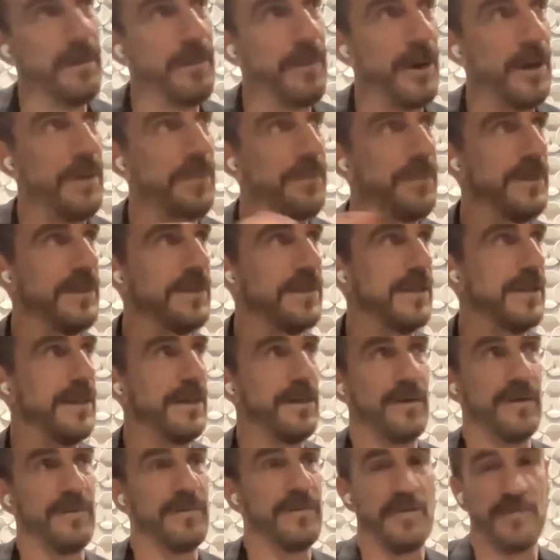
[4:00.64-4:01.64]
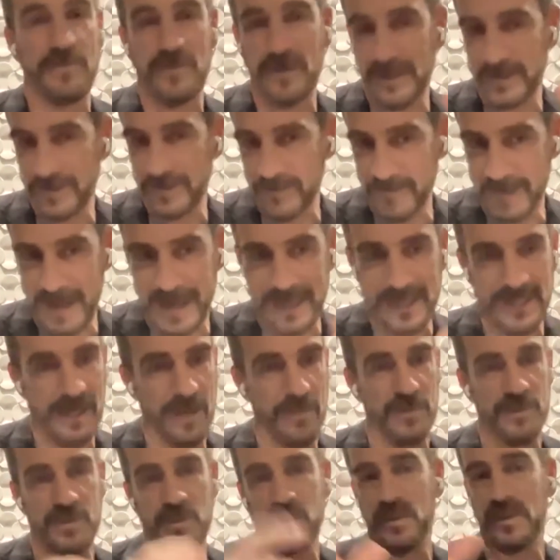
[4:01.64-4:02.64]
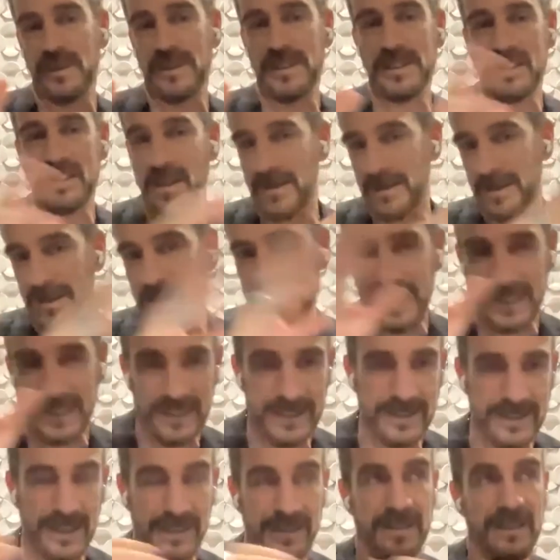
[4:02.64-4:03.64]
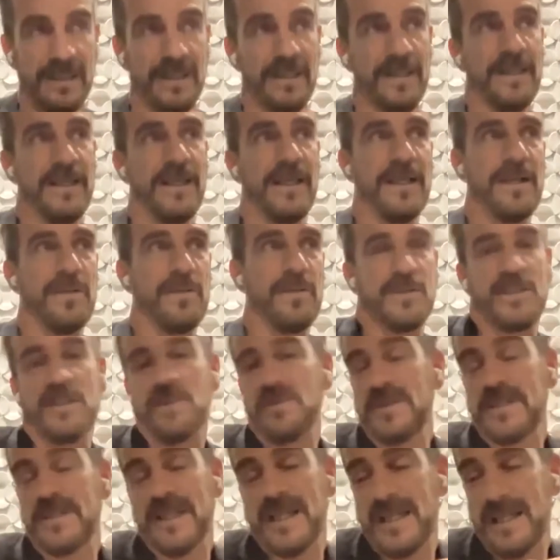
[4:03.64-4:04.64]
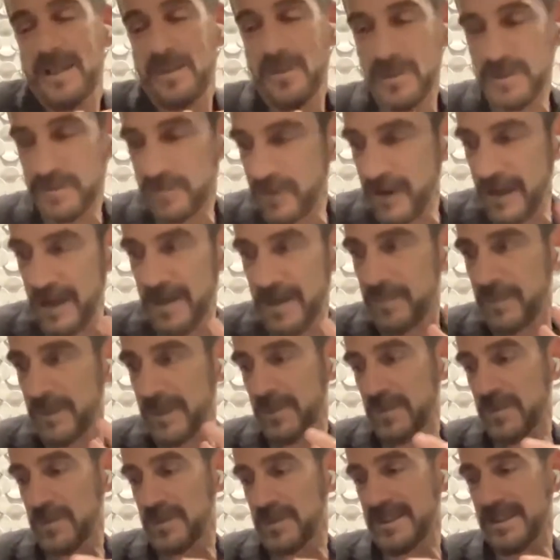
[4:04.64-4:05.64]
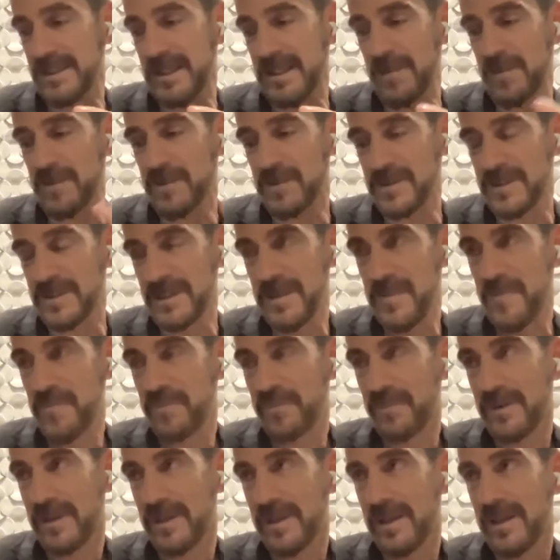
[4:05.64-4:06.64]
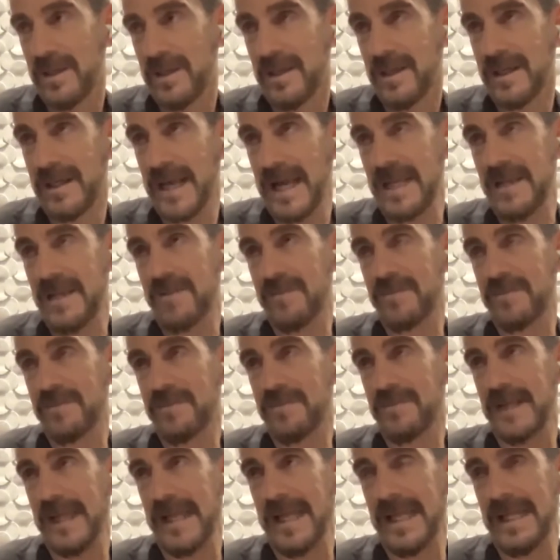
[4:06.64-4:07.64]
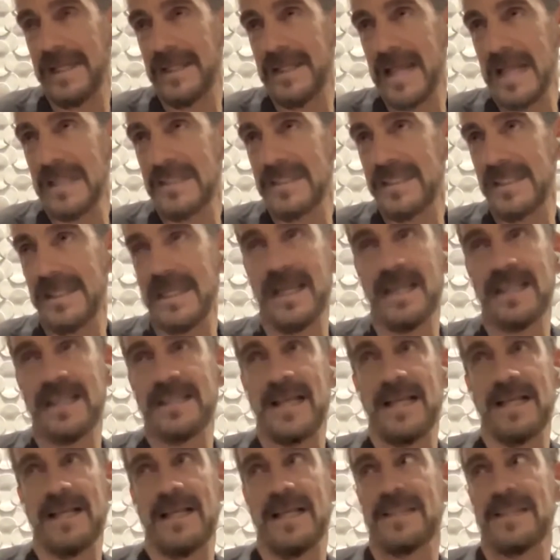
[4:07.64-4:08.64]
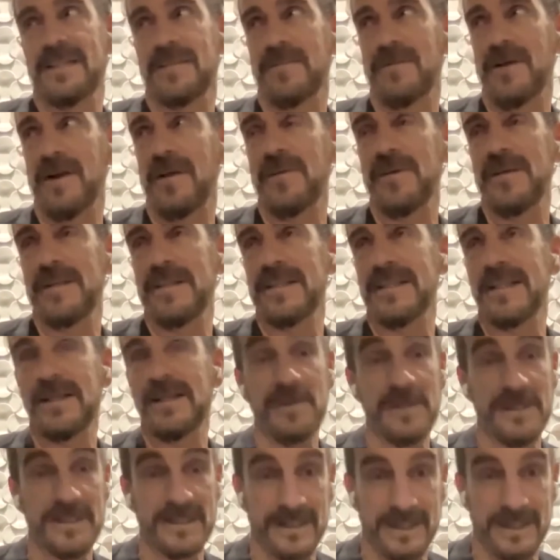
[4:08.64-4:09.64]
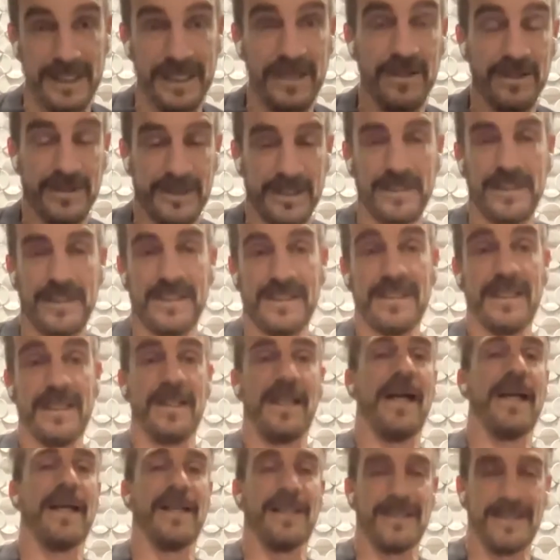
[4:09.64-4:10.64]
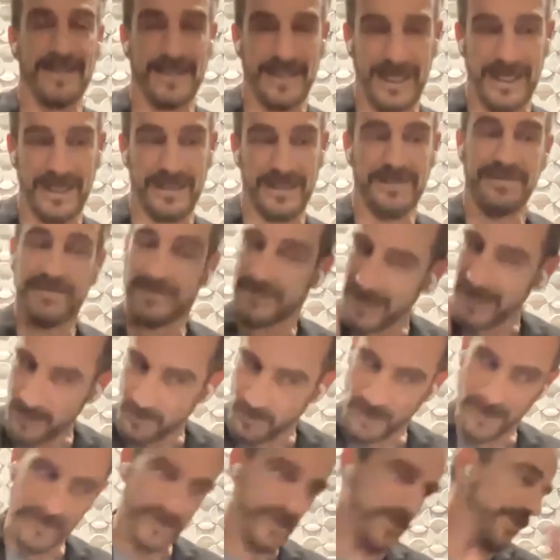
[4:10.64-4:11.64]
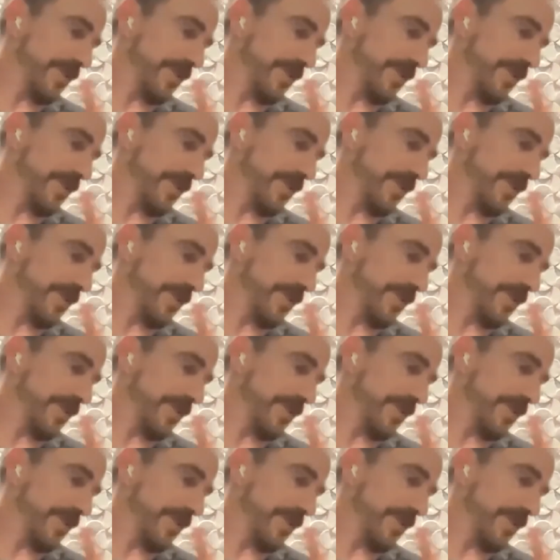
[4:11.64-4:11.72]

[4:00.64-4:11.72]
apartment uh, of a friend of mine, and I was doing these other things, and and it was interesting and it was fun, but it was I was kind of uh, not seeing it as a, as a very serious thing until this client said, "I want